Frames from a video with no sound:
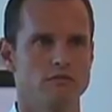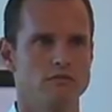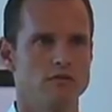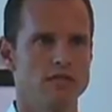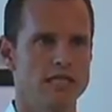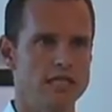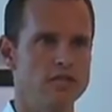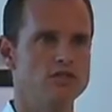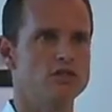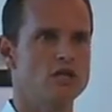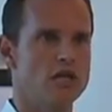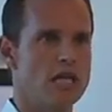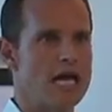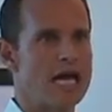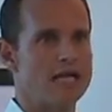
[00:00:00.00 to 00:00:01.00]
to each
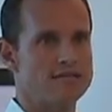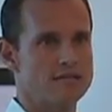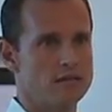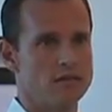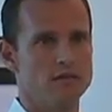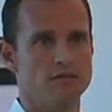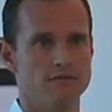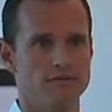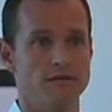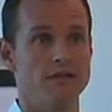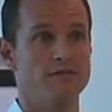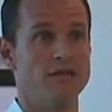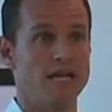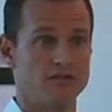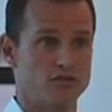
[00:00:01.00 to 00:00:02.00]
class of
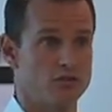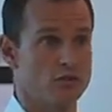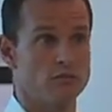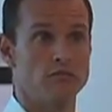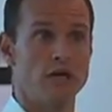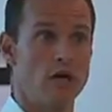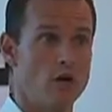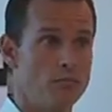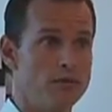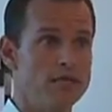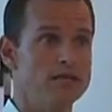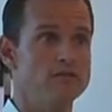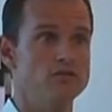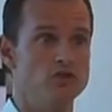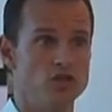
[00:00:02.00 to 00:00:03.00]
investor,
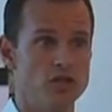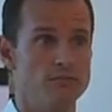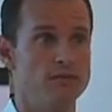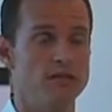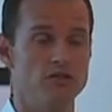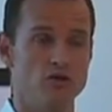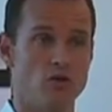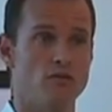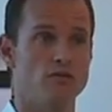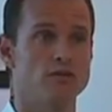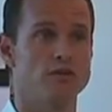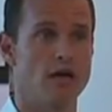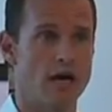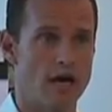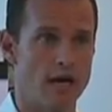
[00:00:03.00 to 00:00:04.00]
LPs, GPs, over
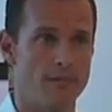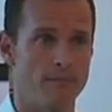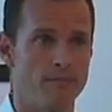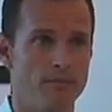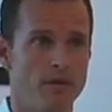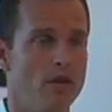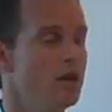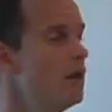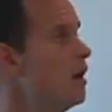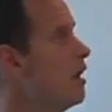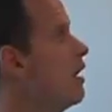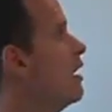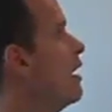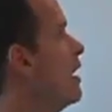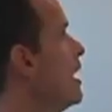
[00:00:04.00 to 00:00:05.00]
time,
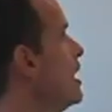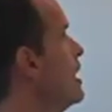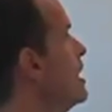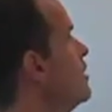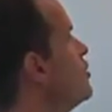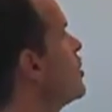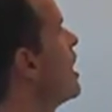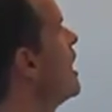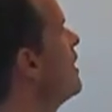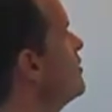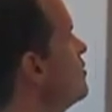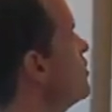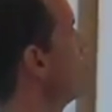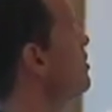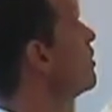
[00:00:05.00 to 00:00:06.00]
and in each case
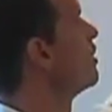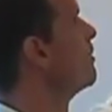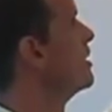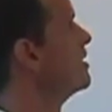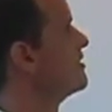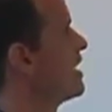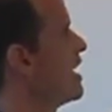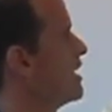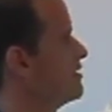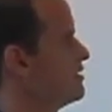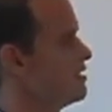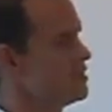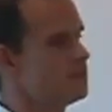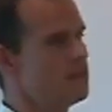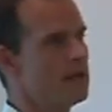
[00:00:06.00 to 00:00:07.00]
determines, has
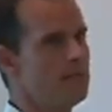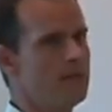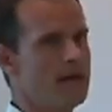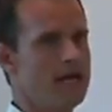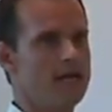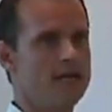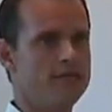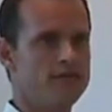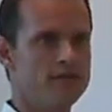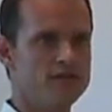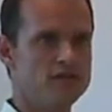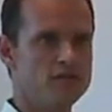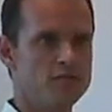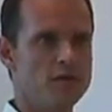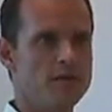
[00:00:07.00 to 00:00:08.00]
this been met? If this
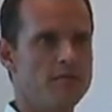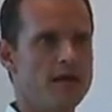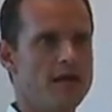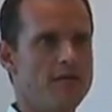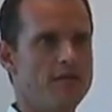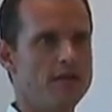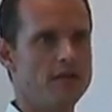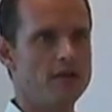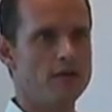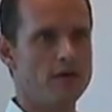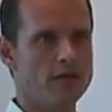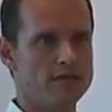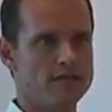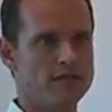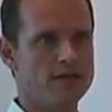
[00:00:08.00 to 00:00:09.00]
has been met, then go
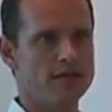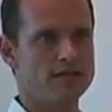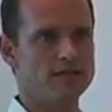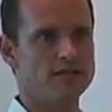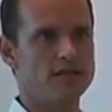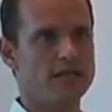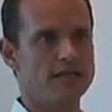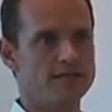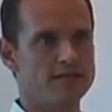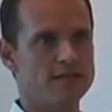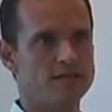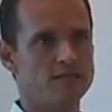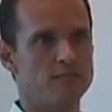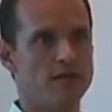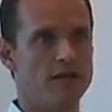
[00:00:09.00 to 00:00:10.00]
on to this.
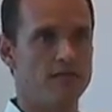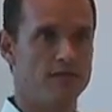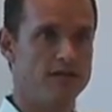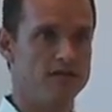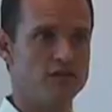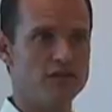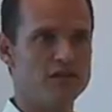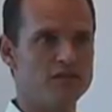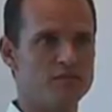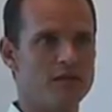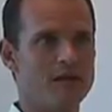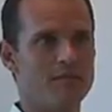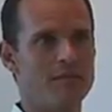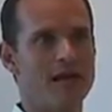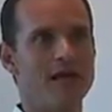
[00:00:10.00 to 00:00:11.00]
Have each of these
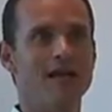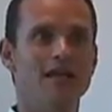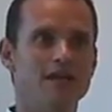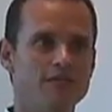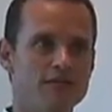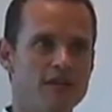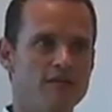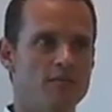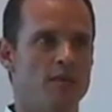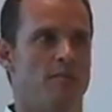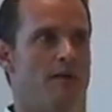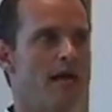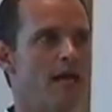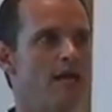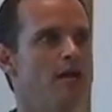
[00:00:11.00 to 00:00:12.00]
been met? If they've been
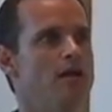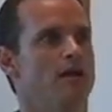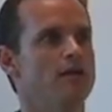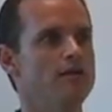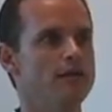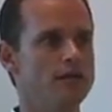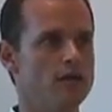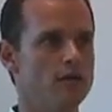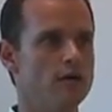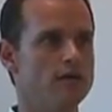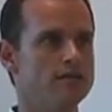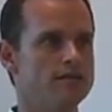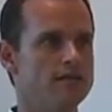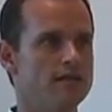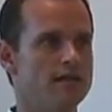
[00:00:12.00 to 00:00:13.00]
met, then go
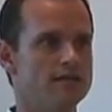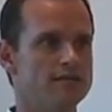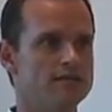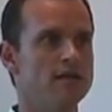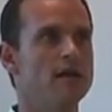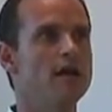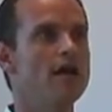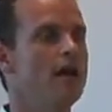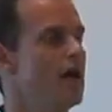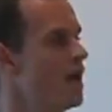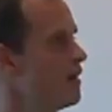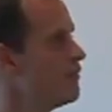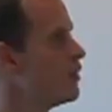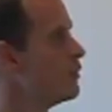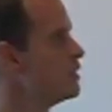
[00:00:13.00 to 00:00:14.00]
on to this.
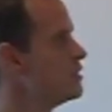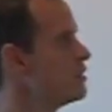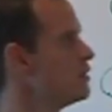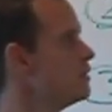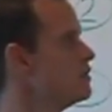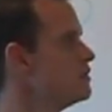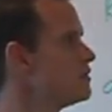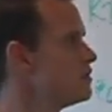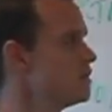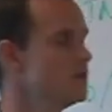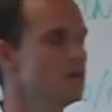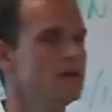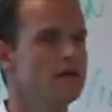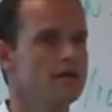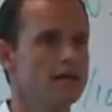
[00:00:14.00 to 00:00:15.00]
Have our returns
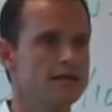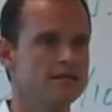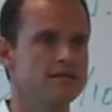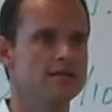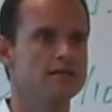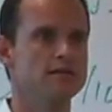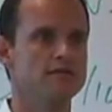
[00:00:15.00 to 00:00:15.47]
exceeded